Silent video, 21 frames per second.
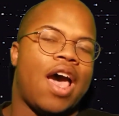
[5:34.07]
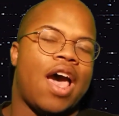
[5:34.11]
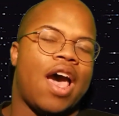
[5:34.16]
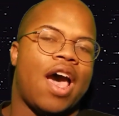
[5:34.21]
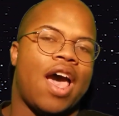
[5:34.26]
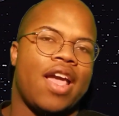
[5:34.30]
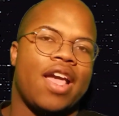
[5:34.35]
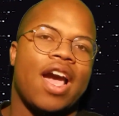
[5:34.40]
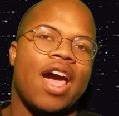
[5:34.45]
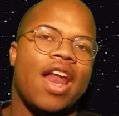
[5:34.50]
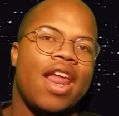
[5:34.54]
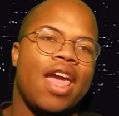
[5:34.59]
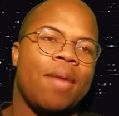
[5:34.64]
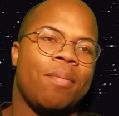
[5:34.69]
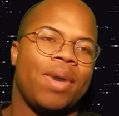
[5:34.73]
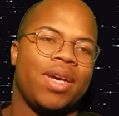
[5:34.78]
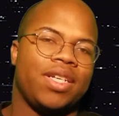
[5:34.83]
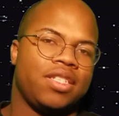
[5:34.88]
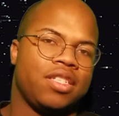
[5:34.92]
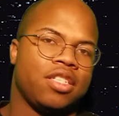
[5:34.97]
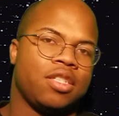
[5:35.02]
I kind of had
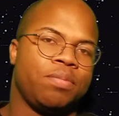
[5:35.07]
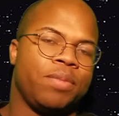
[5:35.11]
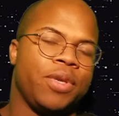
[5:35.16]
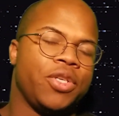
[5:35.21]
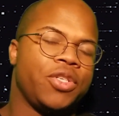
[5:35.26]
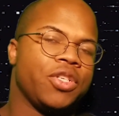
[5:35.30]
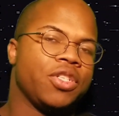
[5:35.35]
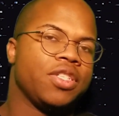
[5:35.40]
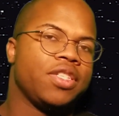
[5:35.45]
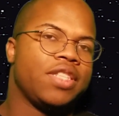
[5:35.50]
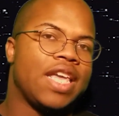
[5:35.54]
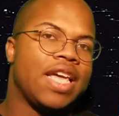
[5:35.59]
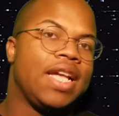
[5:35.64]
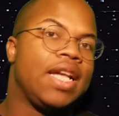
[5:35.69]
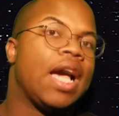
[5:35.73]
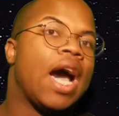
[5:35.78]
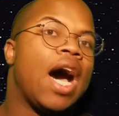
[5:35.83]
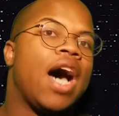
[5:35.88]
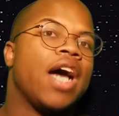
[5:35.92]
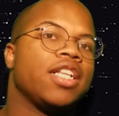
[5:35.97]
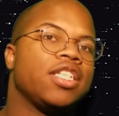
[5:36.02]
my suspicions that
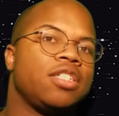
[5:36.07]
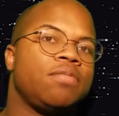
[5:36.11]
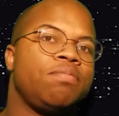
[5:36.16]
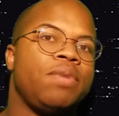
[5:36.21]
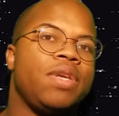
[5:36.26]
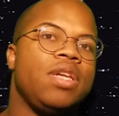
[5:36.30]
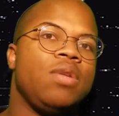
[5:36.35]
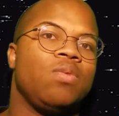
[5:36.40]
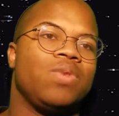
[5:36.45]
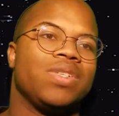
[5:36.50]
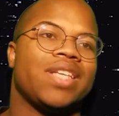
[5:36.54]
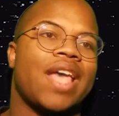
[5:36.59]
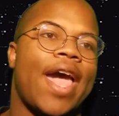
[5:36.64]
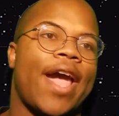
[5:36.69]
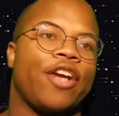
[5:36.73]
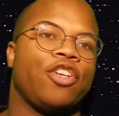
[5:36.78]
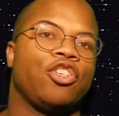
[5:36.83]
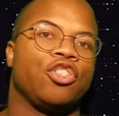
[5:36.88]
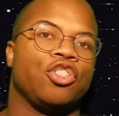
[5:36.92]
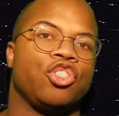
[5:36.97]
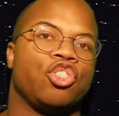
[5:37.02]
Godspeed was
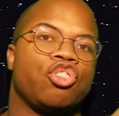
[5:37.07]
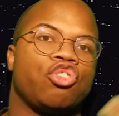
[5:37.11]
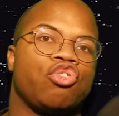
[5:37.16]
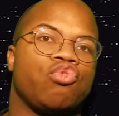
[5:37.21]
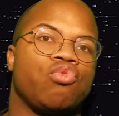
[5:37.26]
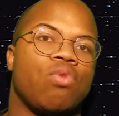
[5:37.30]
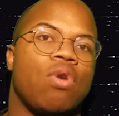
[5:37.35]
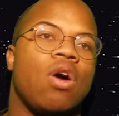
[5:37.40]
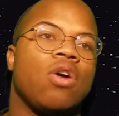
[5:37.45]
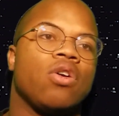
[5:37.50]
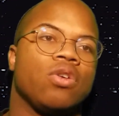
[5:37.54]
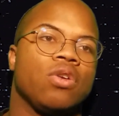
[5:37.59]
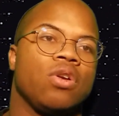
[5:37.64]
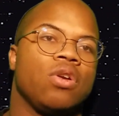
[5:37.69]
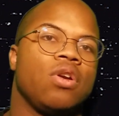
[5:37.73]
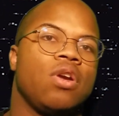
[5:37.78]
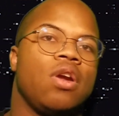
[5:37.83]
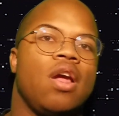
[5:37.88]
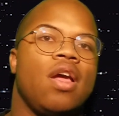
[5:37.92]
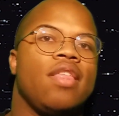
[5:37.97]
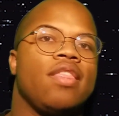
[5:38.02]
actually stronger
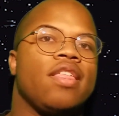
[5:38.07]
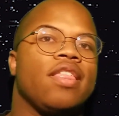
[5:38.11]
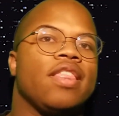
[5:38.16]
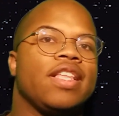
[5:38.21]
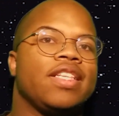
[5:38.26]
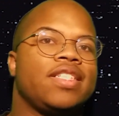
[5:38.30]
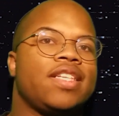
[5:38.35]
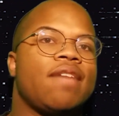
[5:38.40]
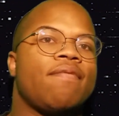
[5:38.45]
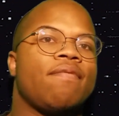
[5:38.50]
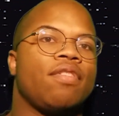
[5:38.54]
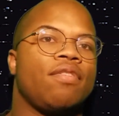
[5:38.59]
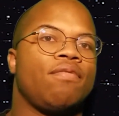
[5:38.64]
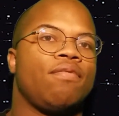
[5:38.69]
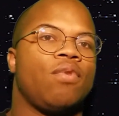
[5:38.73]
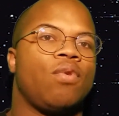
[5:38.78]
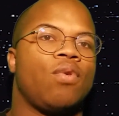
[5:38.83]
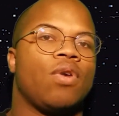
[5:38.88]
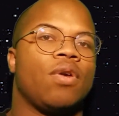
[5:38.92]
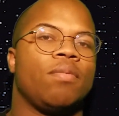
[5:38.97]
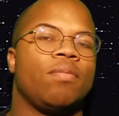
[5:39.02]
than the seventh
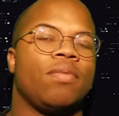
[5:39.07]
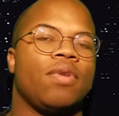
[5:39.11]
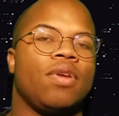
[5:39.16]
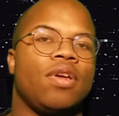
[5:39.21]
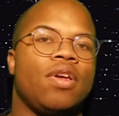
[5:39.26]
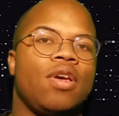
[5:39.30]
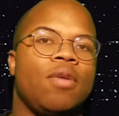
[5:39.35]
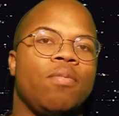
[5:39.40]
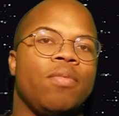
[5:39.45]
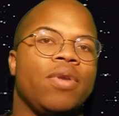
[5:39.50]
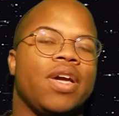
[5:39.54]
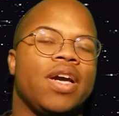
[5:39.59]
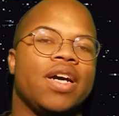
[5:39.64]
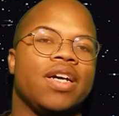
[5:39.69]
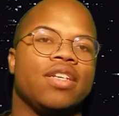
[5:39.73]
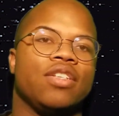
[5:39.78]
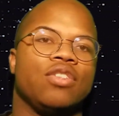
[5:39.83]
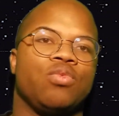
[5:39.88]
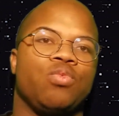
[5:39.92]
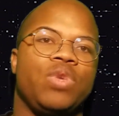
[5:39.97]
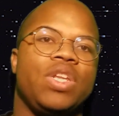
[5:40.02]
form,
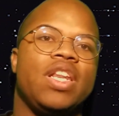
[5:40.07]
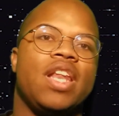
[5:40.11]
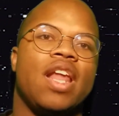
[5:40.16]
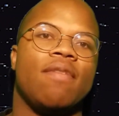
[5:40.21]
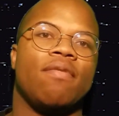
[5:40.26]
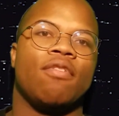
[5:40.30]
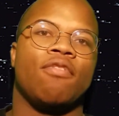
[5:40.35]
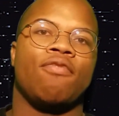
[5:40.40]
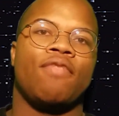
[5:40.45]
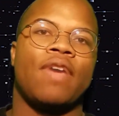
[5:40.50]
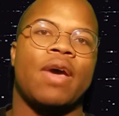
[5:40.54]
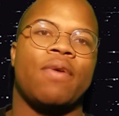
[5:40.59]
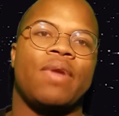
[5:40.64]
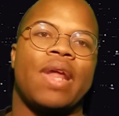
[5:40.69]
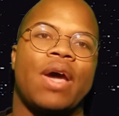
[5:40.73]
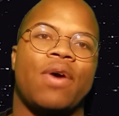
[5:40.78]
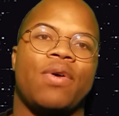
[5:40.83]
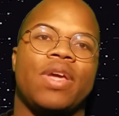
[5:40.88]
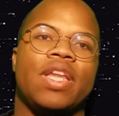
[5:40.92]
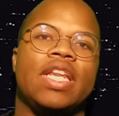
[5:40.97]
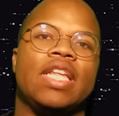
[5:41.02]
because we never found
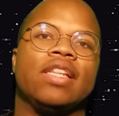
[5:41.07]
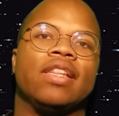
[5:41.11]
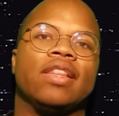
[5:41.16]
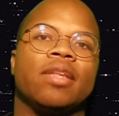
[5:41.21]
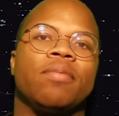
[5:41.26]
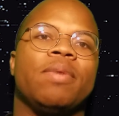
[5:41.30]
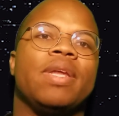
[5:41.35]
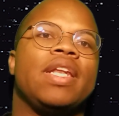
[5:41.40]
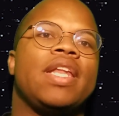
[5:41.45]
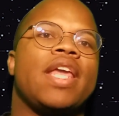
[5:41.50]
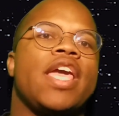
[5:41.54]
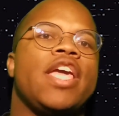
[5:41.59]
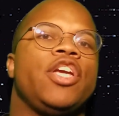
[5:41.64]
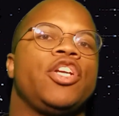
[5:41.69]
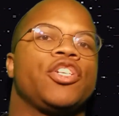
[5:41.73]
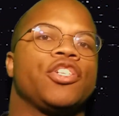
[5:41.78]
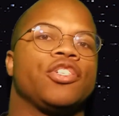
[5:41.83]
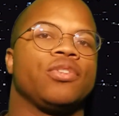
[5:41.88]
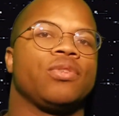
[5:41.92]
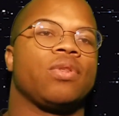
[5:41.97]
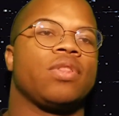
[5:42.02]
out any
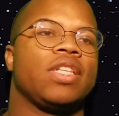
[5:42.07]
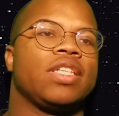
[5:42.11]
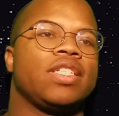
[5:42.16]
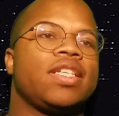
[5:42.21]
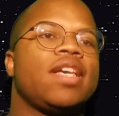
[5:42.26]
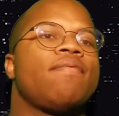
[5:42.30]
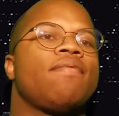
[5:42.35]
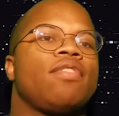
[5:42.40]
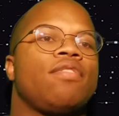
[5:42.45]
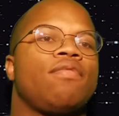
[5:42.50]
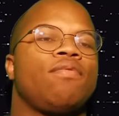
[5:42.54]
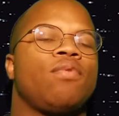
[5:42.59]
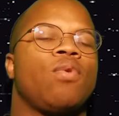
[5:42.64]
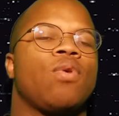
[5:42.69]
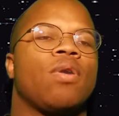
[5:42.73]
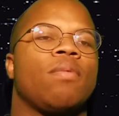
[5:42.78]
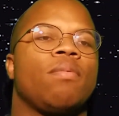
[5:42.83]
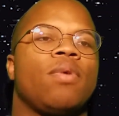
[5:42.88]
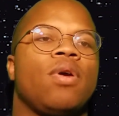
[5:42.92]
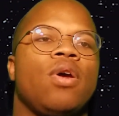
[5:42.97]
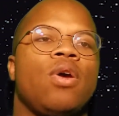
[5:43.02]
limitations on the seventh
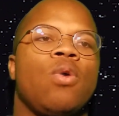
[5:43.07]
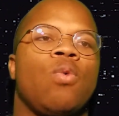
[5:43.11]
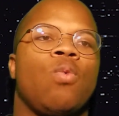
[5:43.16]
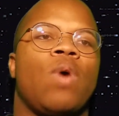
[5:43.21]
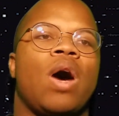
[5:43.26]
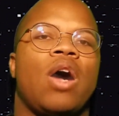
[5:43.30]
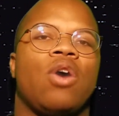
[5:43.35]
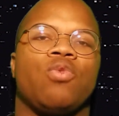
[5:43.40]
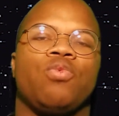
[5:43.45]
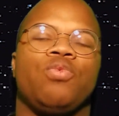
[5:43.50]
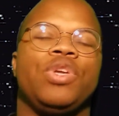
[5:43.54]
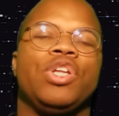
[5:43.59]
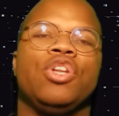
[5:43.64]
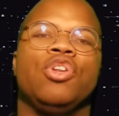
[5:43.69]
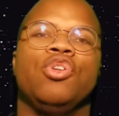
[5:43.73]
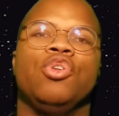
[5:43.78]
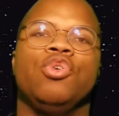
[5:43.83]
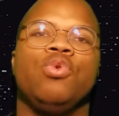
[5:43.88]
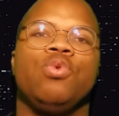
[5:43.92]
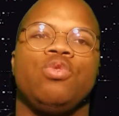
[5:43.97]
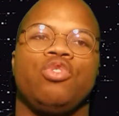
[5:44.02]
form, while we
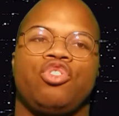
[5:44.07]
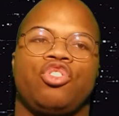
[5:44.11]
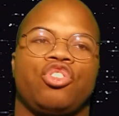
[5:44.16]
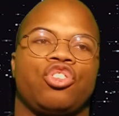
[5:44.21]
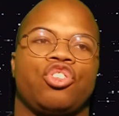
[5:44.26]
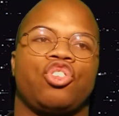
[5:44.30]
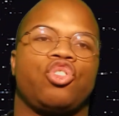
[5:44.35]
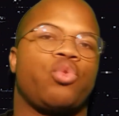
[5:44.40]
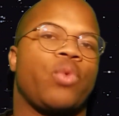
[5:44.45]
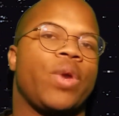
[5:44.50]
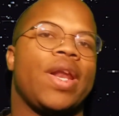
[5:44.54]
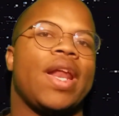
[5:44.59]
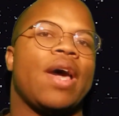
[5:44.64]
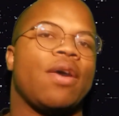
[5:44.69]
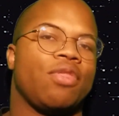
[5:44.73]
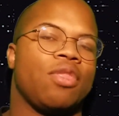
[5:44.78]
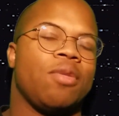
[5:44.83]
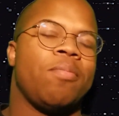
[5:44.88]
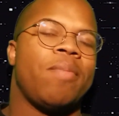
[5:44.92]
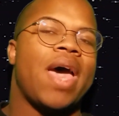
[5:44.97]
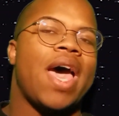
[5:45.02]
knew just straight out
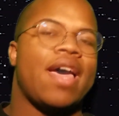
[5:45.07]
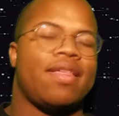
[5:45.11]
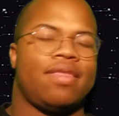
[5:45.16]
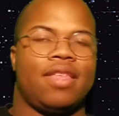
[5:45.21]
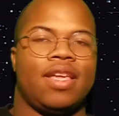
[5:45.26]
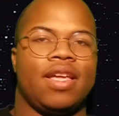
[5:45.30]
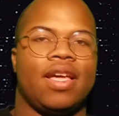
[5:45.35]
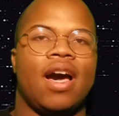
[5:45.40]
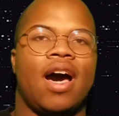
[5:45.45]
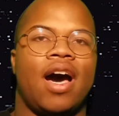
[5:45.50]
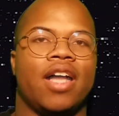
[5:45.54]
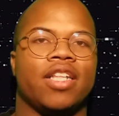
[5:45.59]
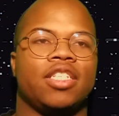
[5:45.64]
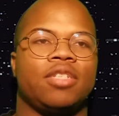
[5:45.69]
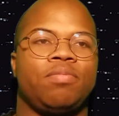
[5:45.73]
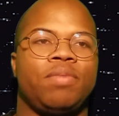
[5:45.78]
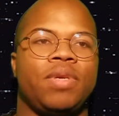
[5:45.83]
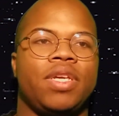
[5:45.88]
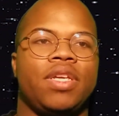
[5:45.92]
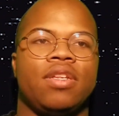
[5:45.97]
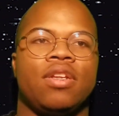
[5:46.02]
the bat that
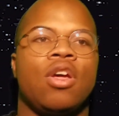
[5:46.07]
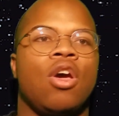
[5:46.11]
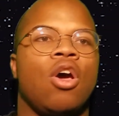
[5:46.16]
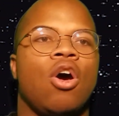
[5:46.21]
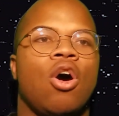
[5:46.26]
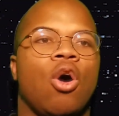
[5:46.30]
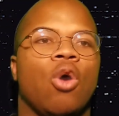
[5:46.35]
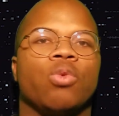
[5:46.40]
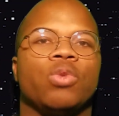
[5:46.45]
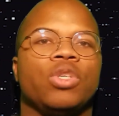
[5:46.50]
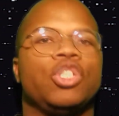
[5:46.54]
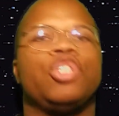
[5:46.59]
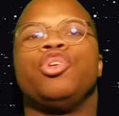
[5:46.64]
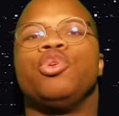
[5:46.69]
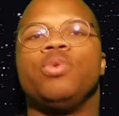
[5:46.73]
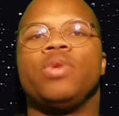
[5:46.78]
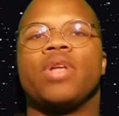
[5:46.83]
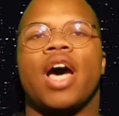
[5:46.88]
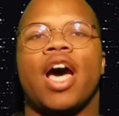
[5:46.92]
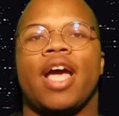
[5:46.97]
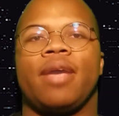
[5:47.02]
Godspeed only 2
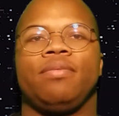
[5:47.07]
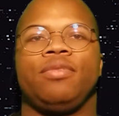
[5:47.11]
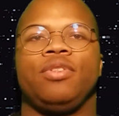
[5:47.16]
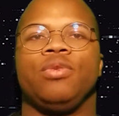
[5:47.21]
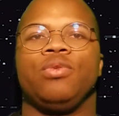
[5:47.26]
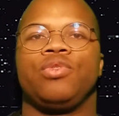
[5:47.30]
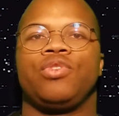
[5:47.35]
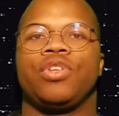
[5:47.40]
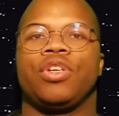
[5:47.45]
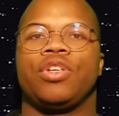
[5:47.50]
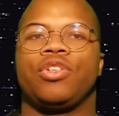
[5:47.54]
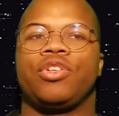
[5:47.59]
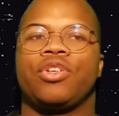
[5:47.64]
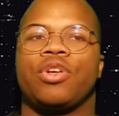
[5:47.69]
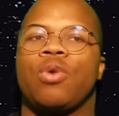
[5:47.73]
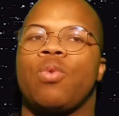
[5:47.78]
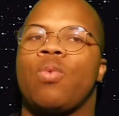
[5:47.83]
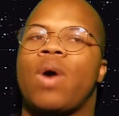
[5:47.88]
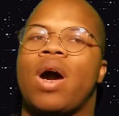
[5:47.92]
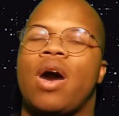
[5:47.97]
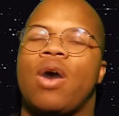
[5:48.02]
times usage,
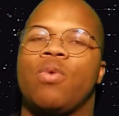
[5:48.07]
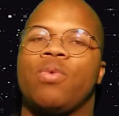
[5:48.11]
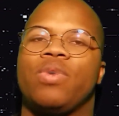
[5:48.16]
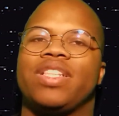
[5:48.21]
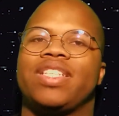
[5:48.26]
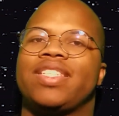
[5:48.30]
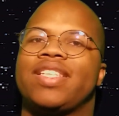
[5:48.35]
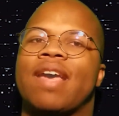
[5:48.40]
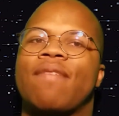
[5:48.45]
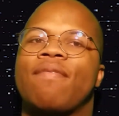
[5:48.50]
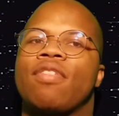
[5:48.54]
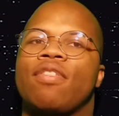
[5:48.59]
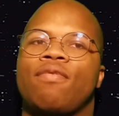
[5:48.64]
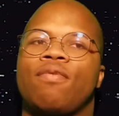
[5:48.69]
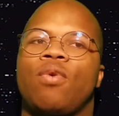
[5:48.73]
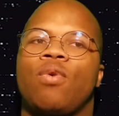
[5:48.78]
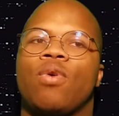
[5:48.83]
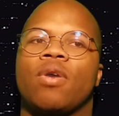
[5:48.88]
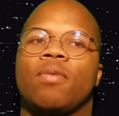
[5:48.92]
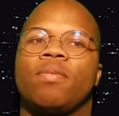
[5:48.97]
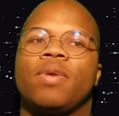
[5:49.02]
while with seventh
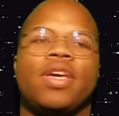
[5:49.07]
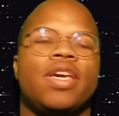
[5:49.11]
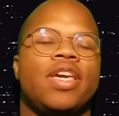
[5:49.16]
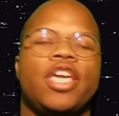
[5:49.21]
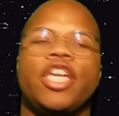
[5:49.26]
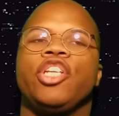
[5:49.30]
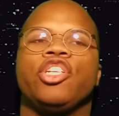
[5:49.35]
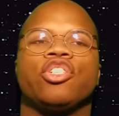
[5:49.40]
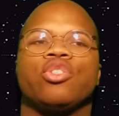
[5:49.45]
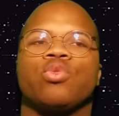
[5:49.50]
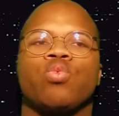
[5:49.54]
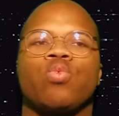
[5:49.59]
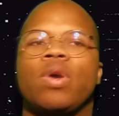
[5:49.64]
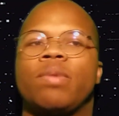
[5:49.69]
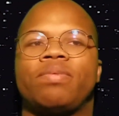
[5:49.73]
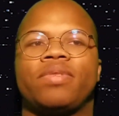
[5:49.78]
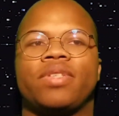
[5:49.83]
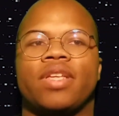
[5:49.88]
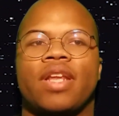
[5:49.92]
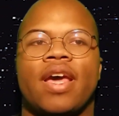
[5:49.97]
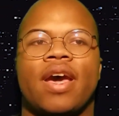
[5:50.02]
form he just
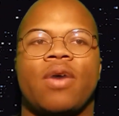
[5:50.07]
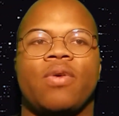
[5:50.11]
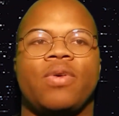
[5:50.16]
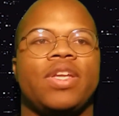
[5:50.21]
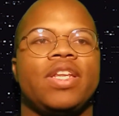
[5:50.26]
whips it out.